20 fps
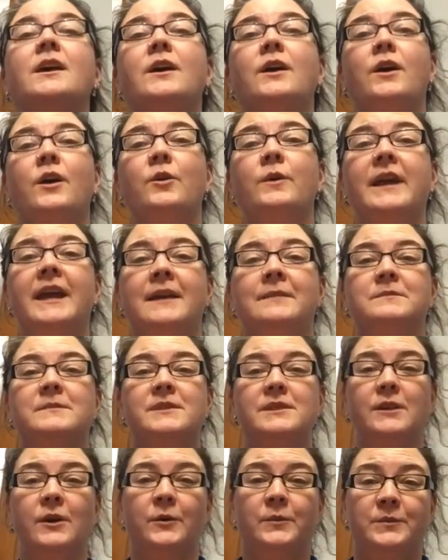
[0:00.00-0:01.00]
Okay,
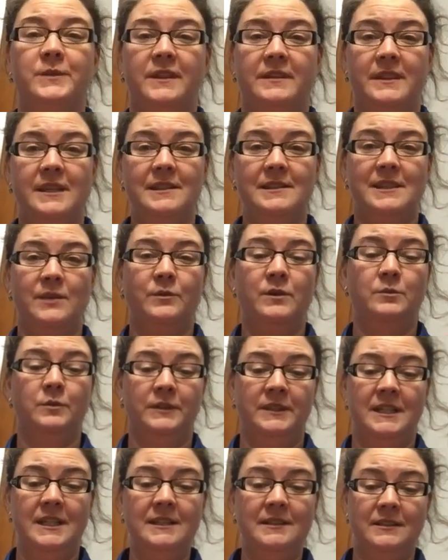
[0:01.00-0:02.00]
so the things that we will
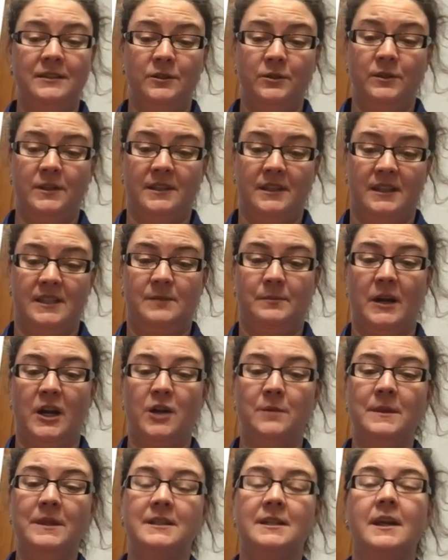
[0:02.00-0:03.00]
need to do this
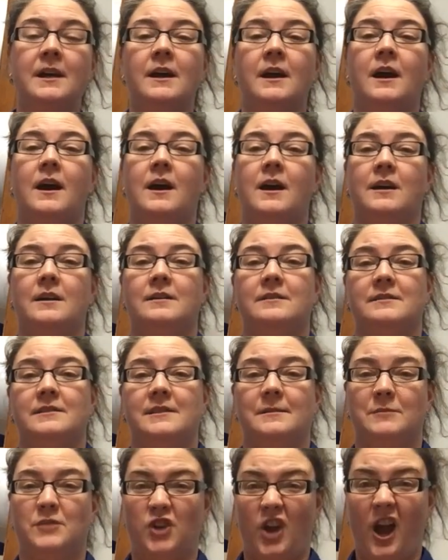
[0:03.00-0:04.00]
experiment are
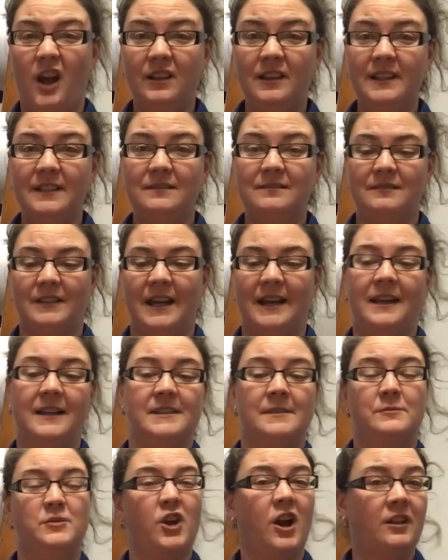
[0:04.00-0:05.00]
some chocolate, I got
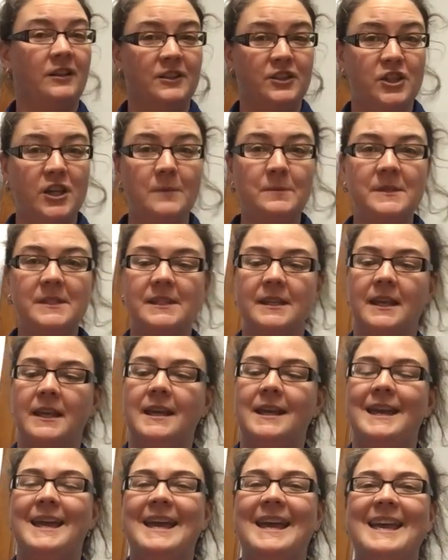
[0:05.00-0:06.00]
some chocolate chips,
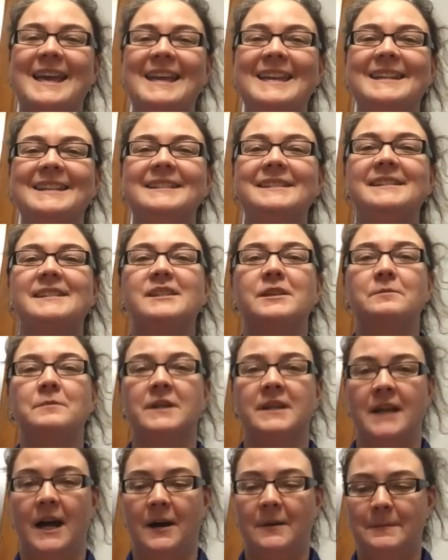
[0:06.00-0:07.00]
and some
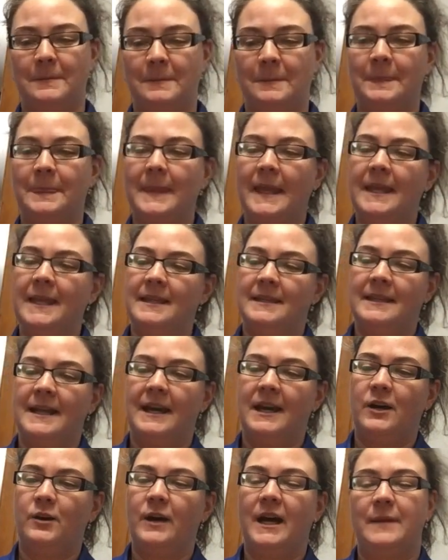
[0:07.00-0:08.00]
gum.
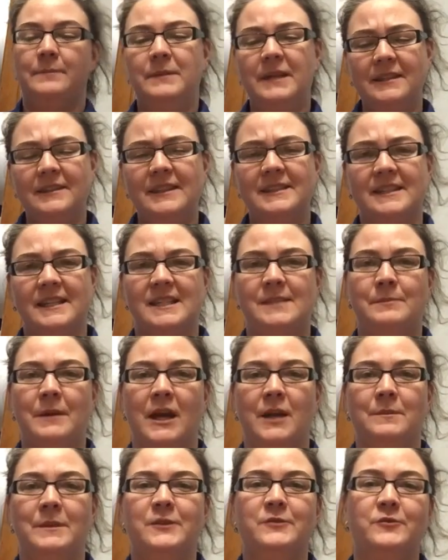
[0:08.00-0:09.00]
Now, I picked this
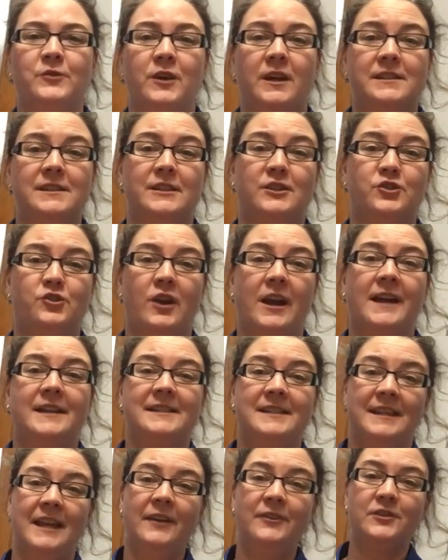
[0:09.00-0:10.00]
experiment for us to try
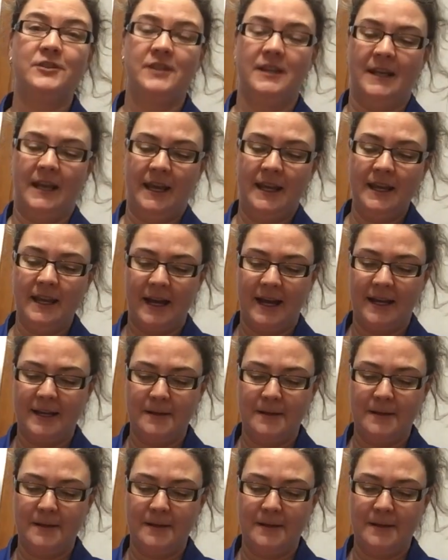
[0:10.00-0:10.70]
together today